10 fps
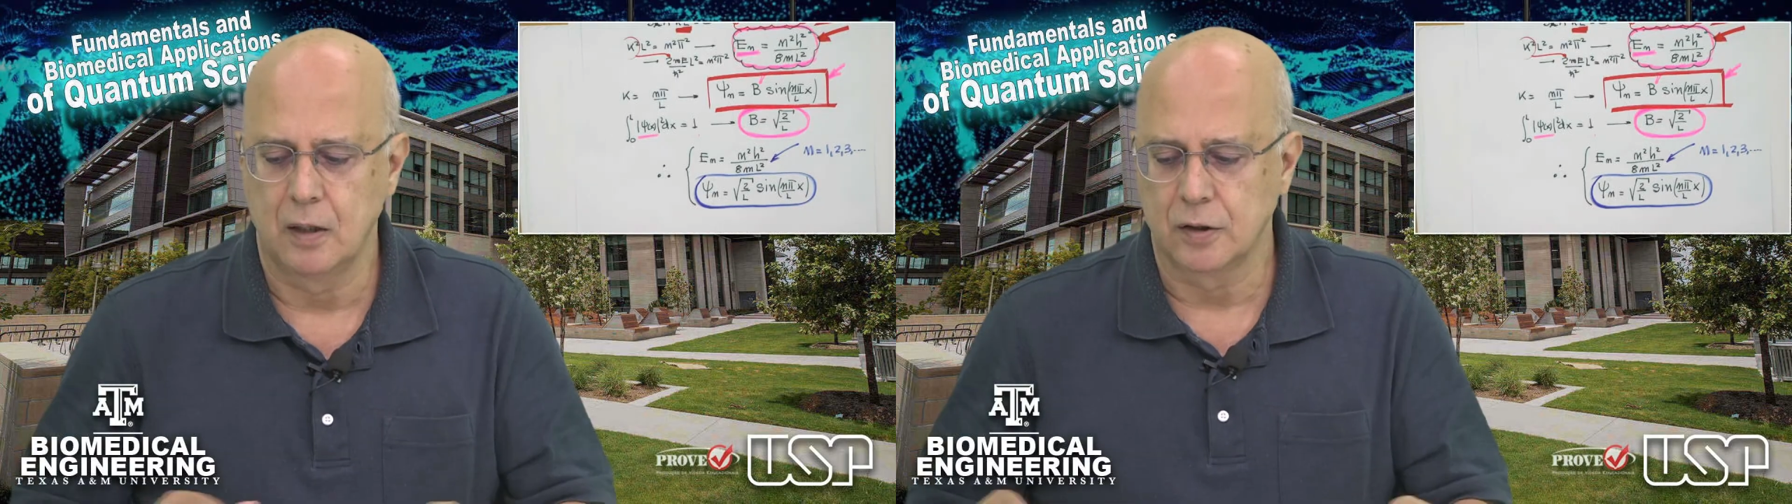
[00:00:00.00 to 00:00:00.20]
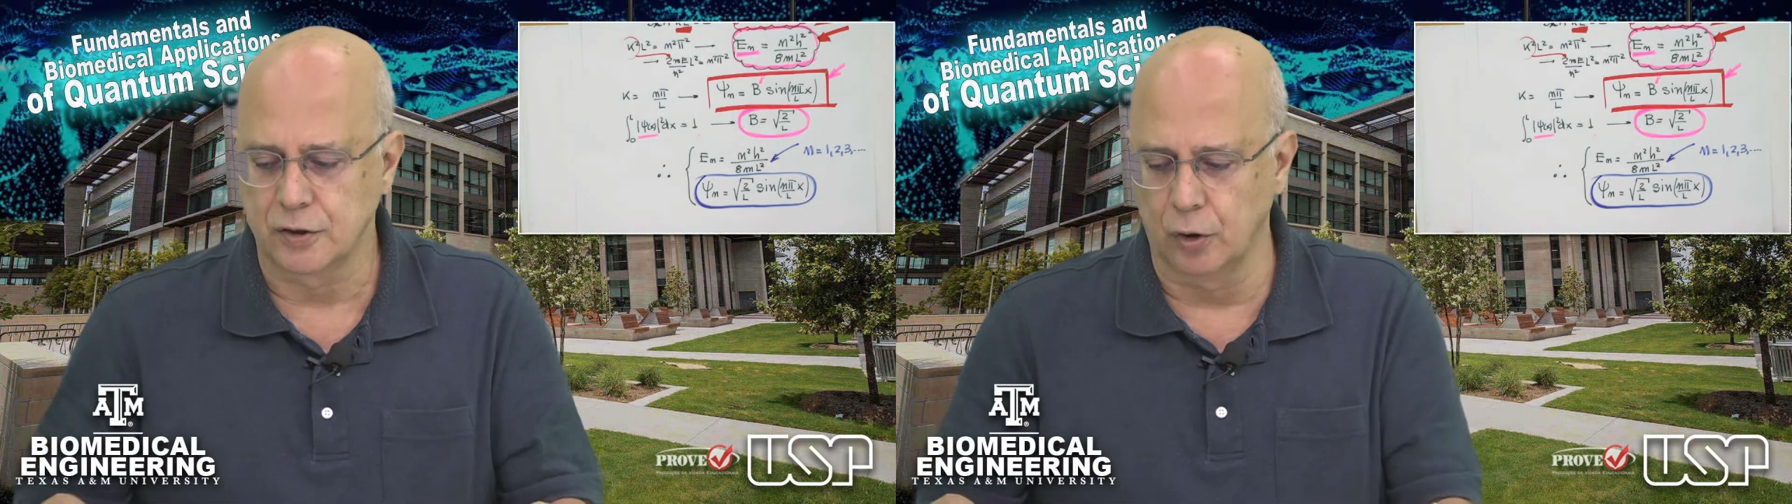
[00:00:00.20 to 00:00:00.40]

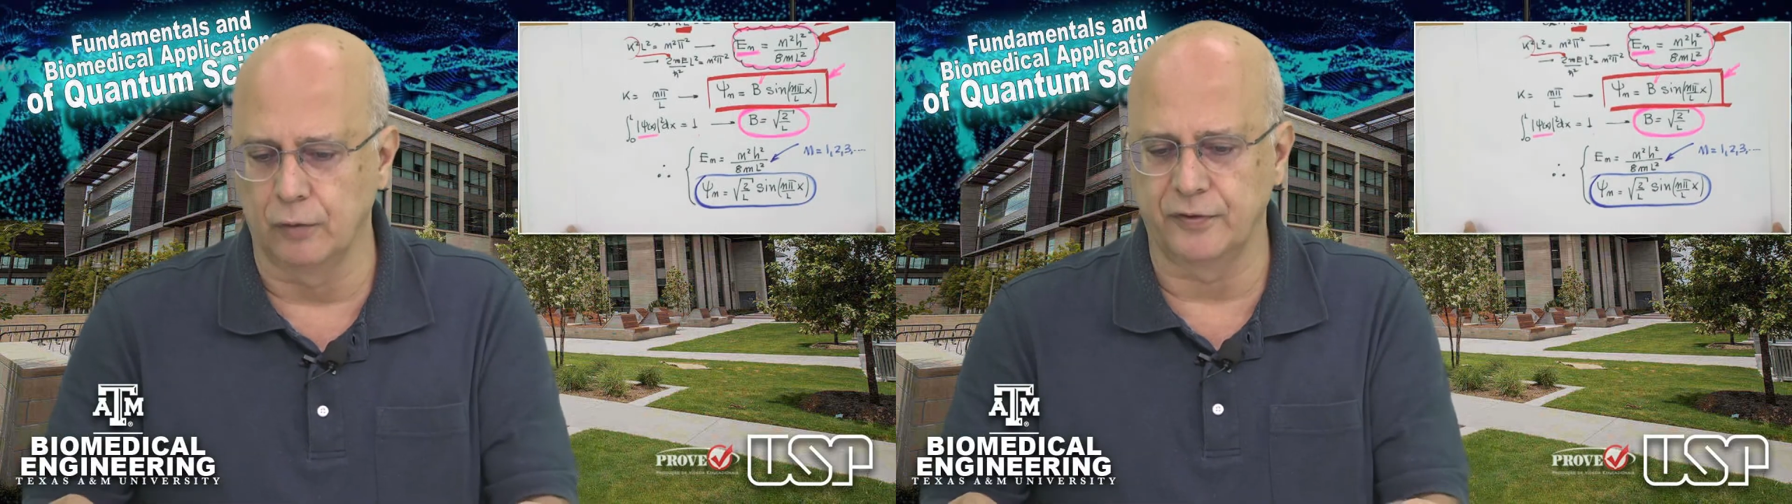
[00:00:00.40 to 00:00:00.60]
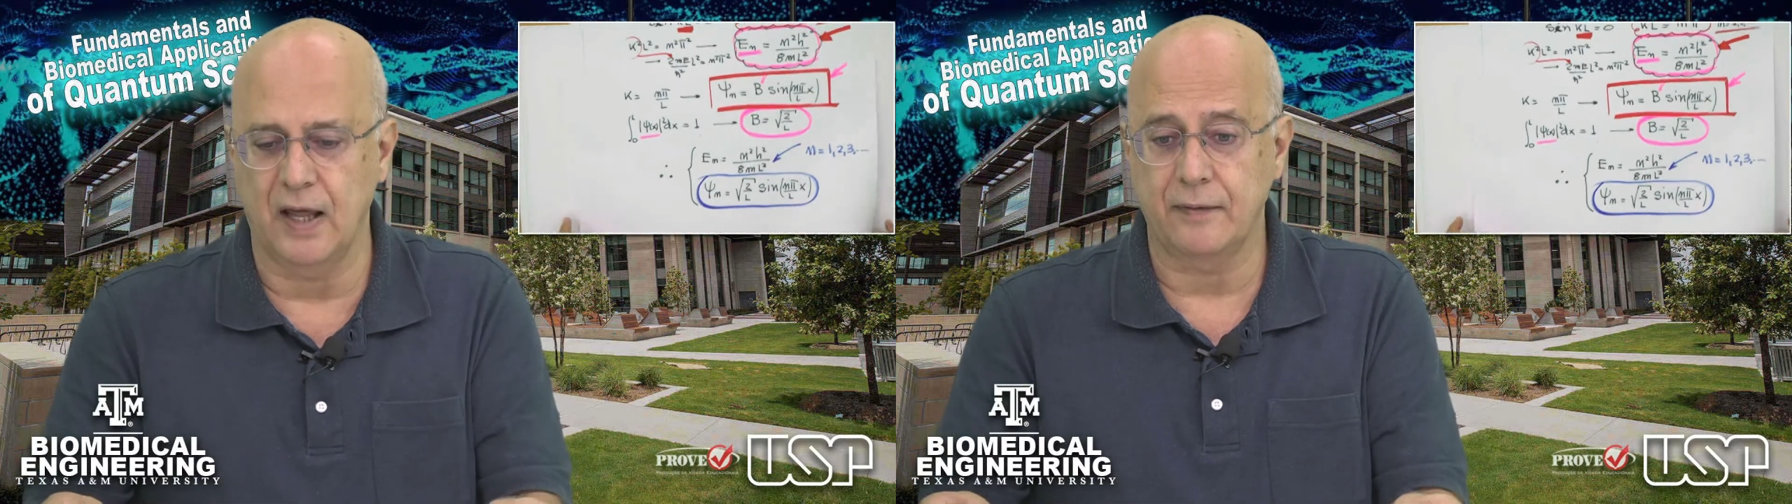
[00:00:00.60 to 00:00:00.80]

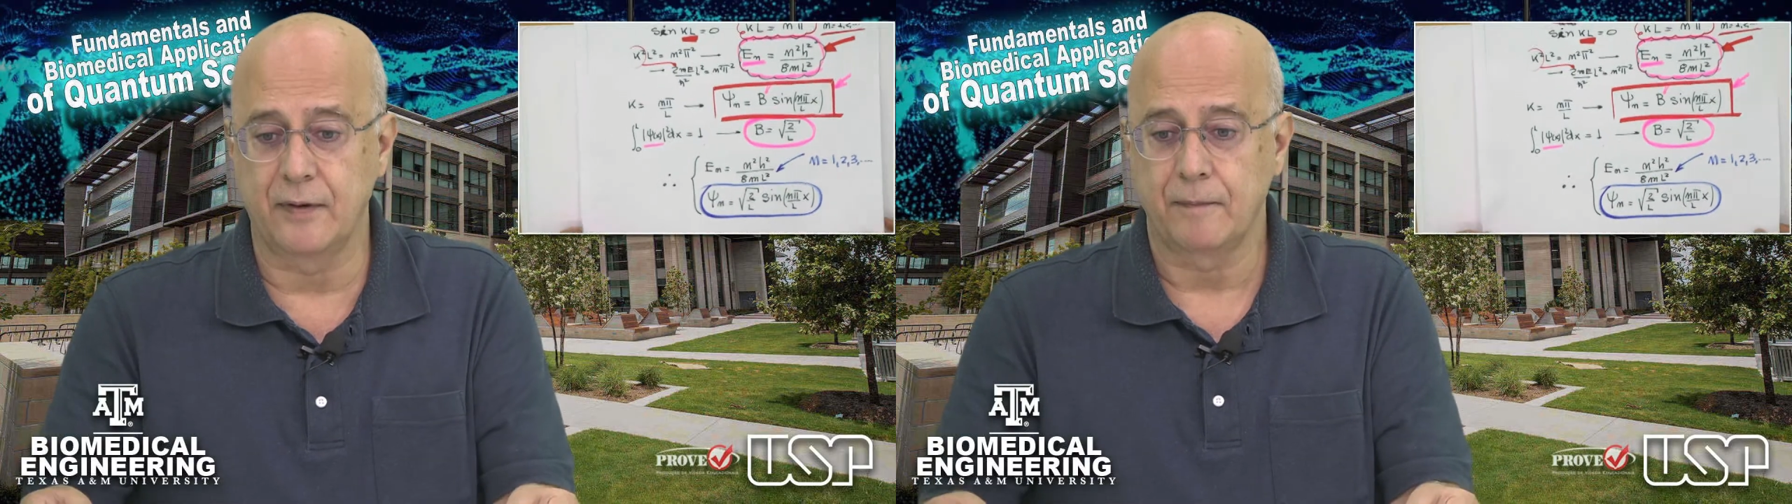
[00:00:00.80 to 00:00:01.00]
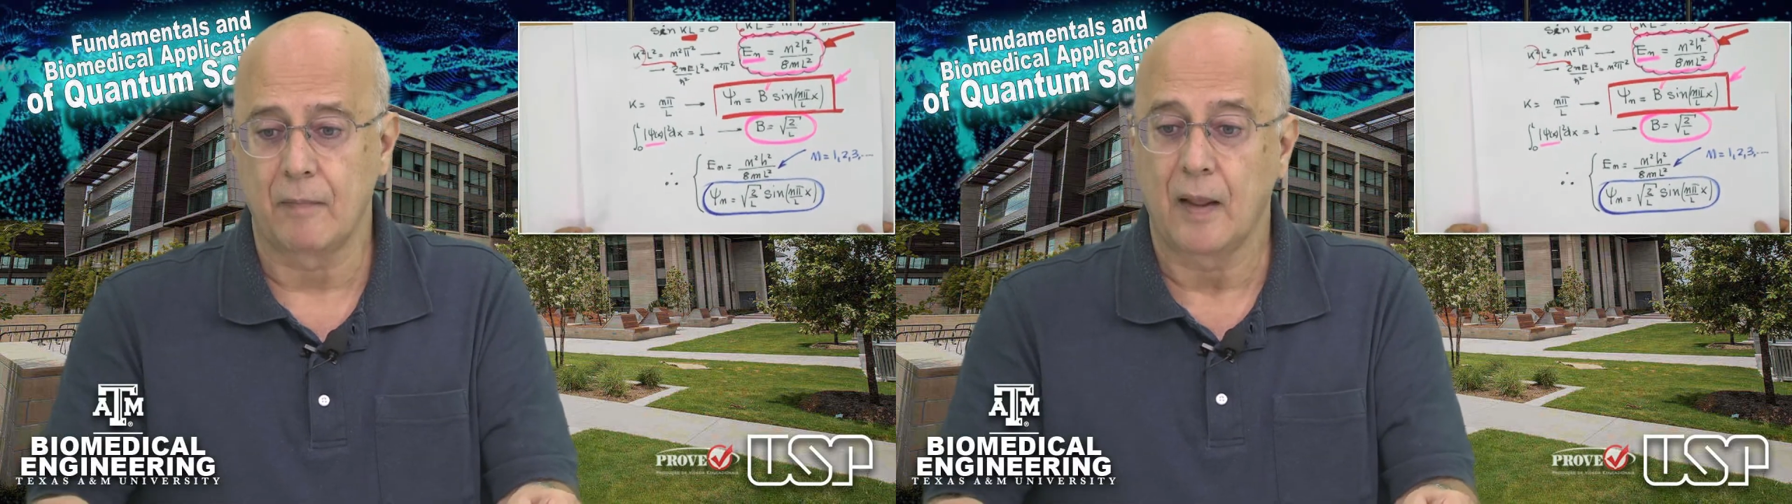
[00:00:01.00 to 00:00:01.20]
solve
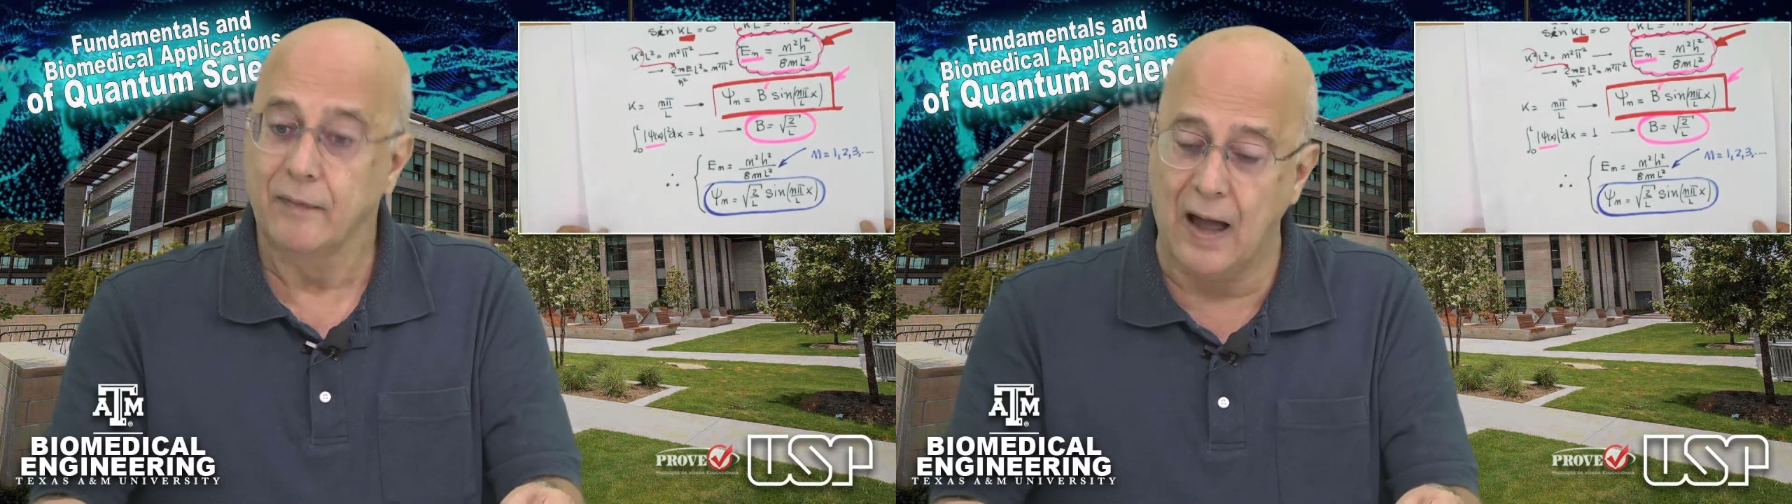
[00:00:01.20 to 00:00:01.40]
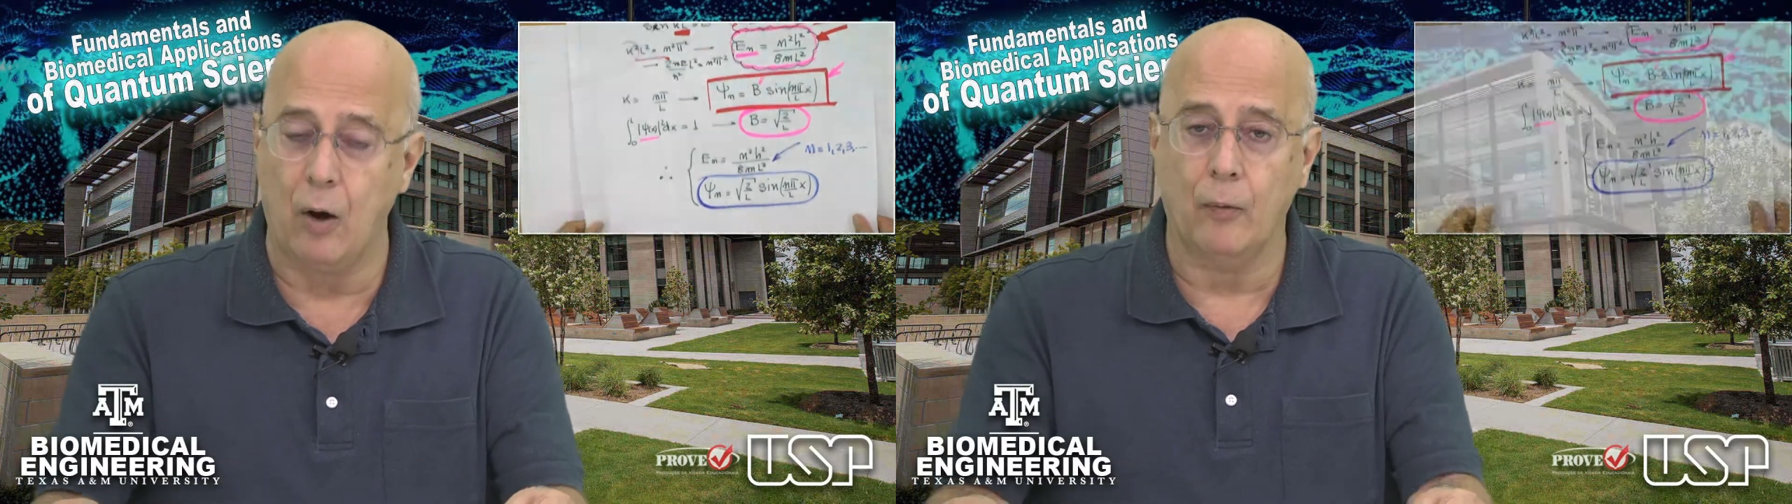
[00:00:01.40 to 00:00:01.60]
that.
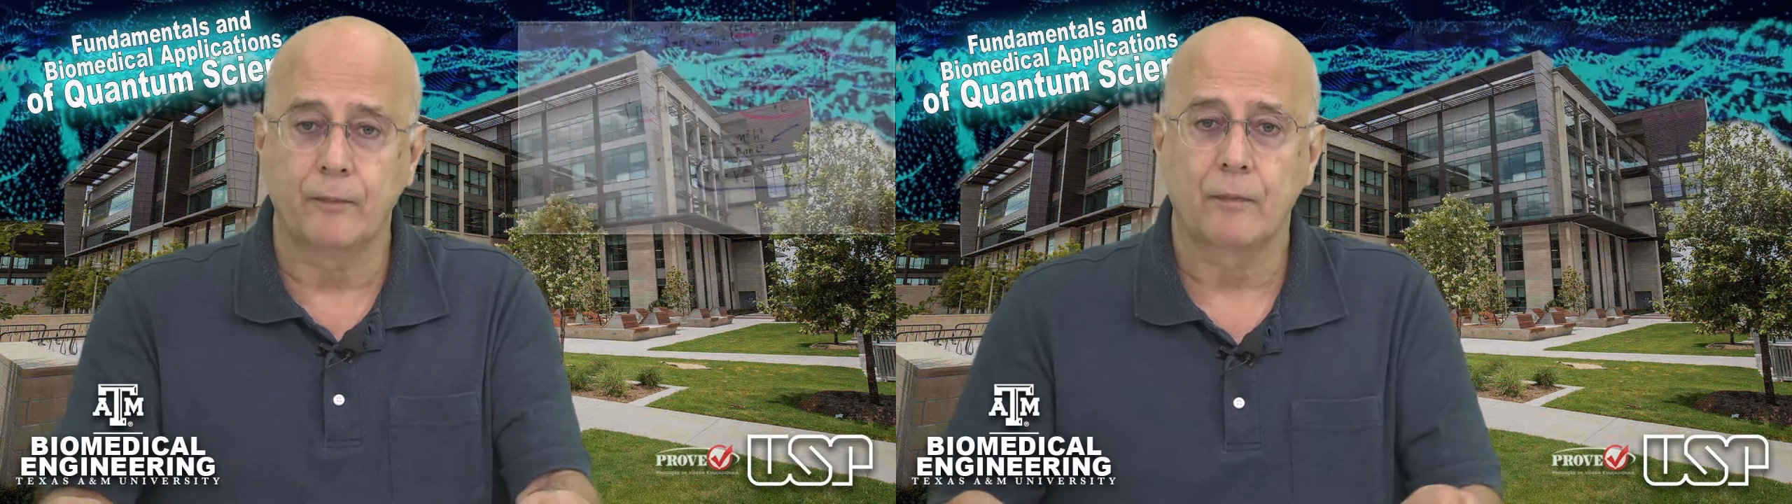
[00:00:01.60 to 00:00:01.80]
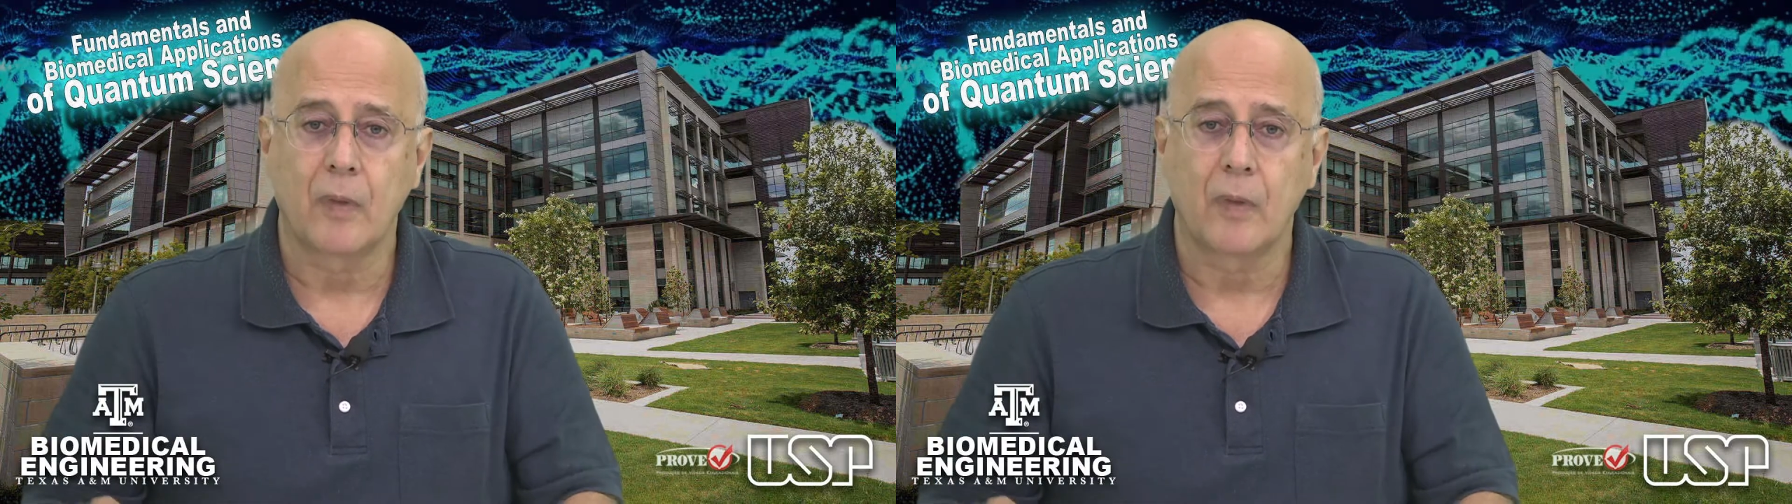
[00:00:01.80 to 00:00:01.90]
Now,